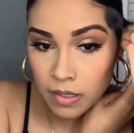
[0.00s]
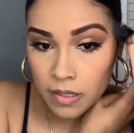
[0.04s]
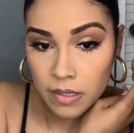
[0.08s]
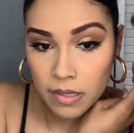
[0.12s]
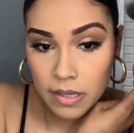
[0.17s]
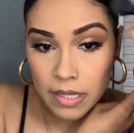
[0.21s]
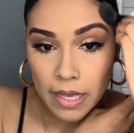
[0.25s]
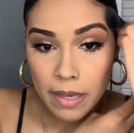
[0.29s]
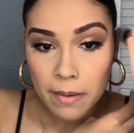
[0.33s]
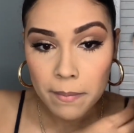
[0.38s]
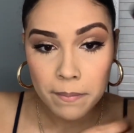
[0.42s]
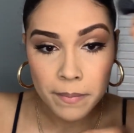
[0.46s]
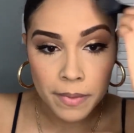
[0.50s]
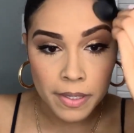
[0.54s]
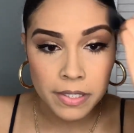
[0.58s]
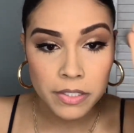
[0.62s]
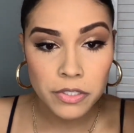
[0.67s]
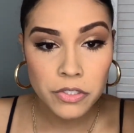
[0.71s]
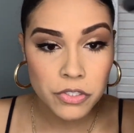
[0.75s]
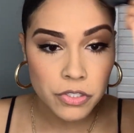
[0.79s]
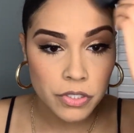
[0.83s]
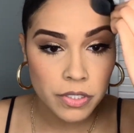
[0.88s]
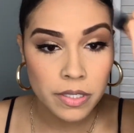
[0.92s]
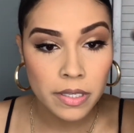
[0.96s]
not
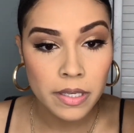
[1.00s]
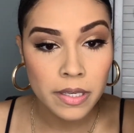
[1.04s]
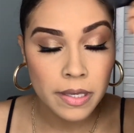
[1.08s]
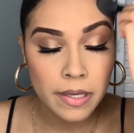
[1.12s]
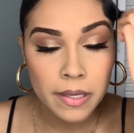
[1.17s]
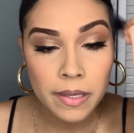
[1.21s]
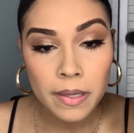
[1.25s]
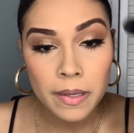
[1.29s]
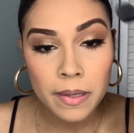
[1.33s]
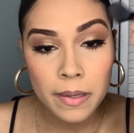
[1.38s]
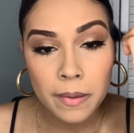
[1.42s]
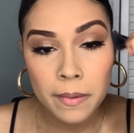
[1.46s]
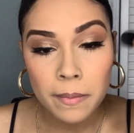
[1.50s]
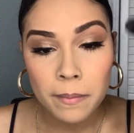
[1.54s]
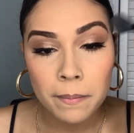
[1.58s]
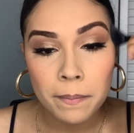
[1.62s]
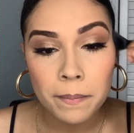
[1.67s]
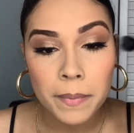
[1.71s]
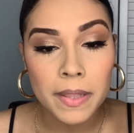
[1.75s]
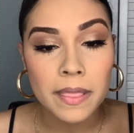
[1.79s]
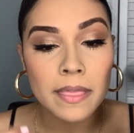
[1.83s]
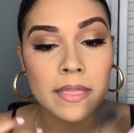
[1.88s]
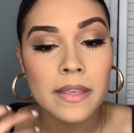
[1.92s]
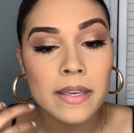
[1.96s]
much,
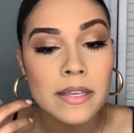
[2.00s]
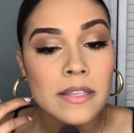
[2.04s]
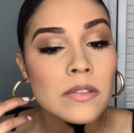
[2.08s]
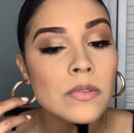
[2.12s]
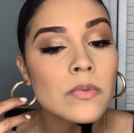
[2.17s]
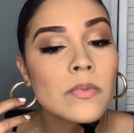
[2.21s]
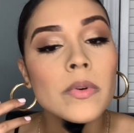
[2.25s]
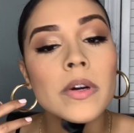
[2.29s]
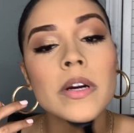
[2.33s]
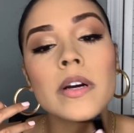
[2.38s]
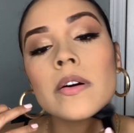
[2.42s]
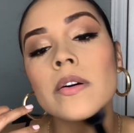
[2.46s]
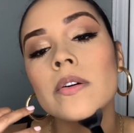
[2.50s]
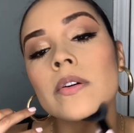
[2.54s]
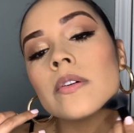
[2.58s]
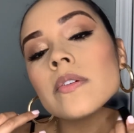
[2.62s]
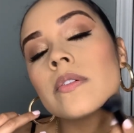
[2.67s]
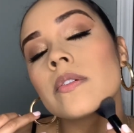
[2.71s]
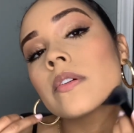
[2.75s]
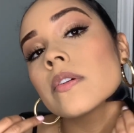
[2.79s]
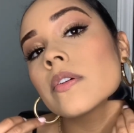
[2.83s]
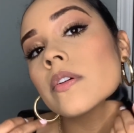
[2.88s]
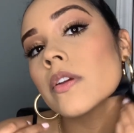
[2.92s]
but this will,